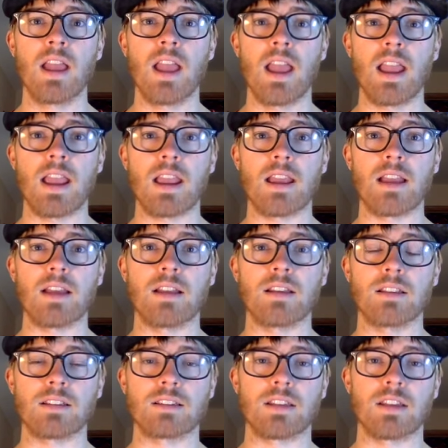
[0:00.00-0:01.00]
and
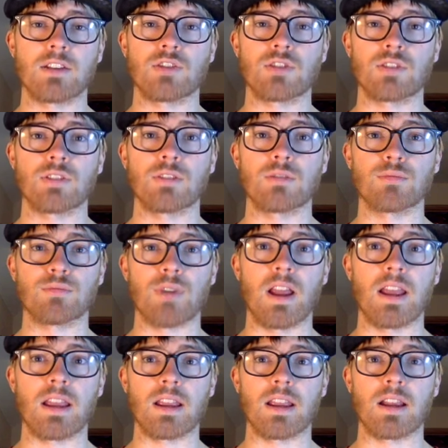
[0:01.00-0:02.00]
essentially
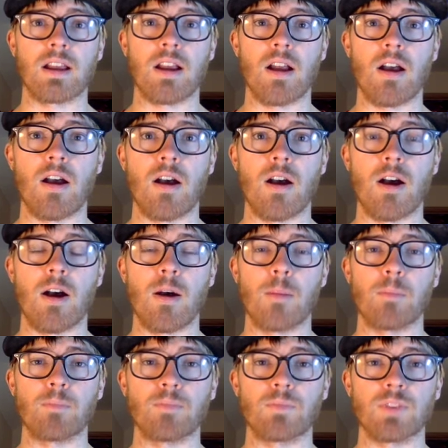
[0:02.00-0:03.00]
rank.
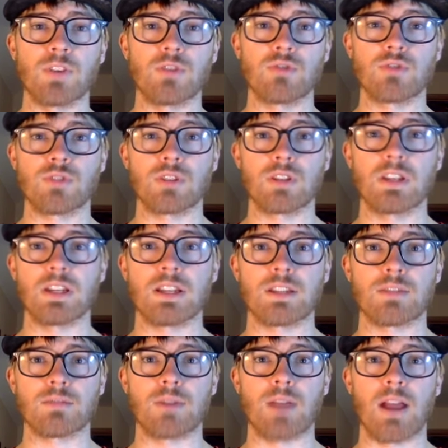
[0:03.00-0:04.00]
Um, usually
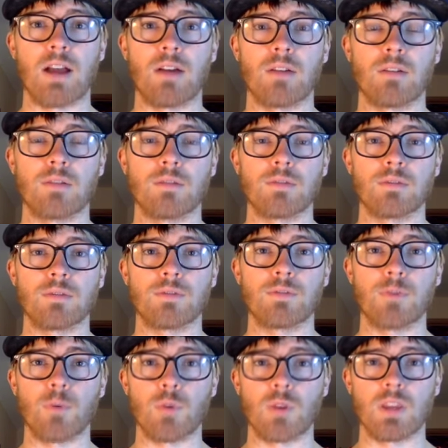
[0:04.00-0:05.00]
it's around
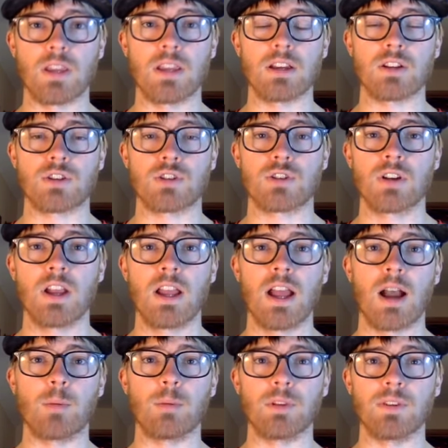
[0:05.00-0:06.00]
40 ish.
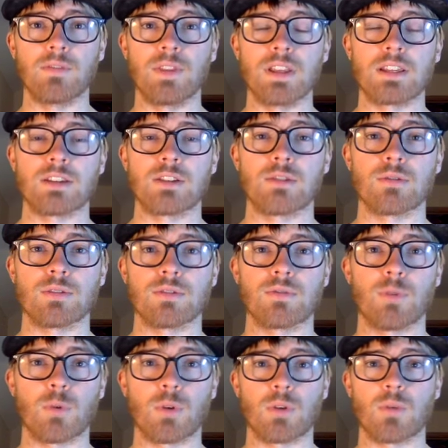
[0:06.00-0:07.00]
I believe this year is
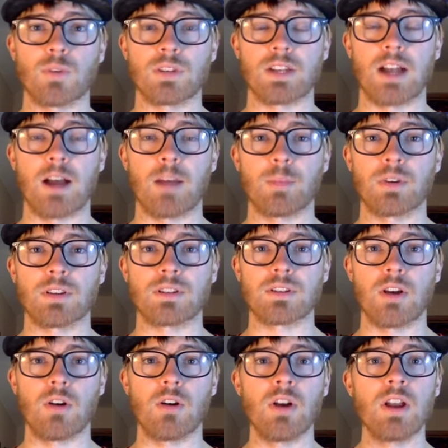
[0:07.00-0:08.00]
41 topics.
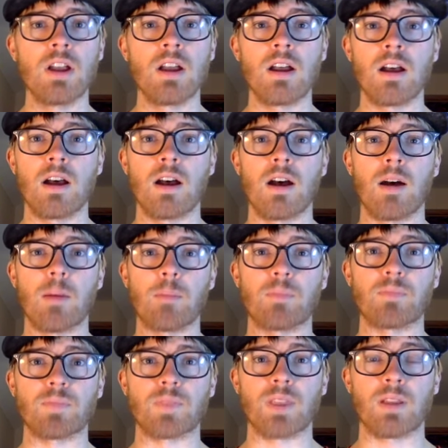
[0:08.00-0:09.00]
So
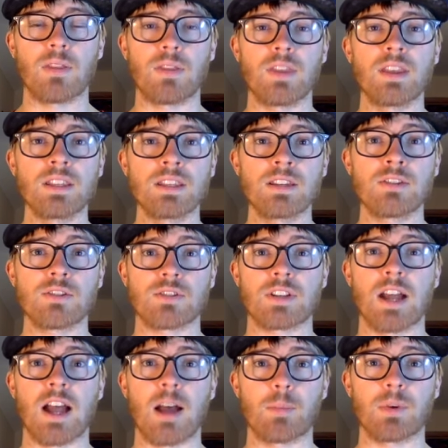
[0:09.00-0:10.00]
um, this year's
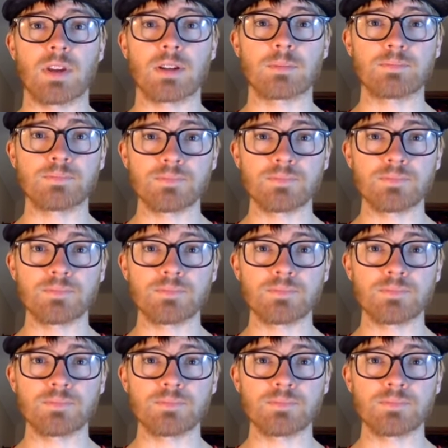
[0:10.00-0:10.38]
topic,